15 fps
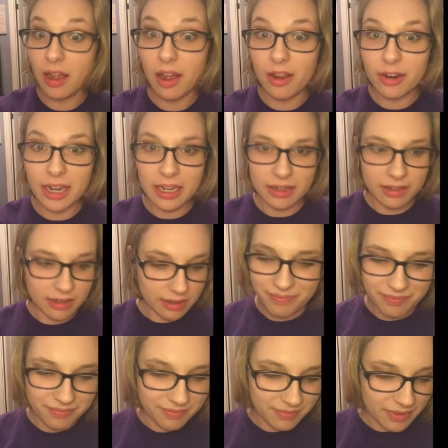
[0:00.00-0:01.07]
Okay,
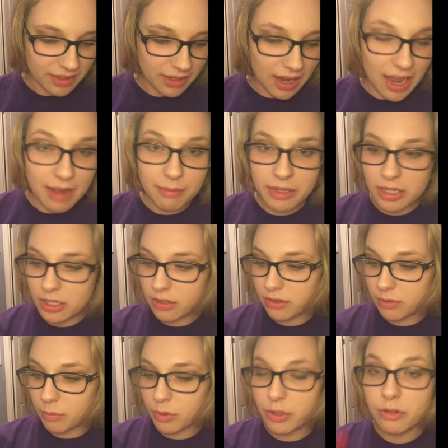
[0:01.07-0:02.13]
I'm going to
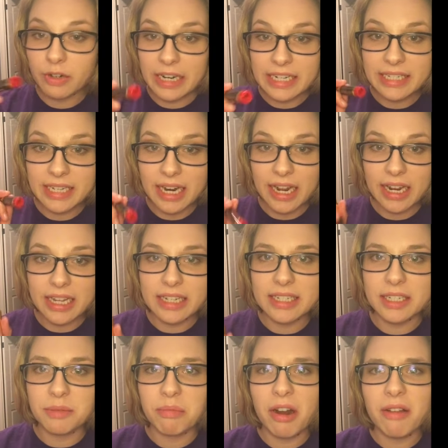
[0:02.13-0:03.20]
use Blu Red today because
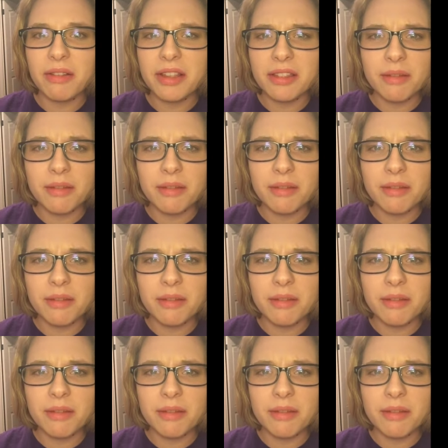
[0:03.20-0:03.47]
it's probably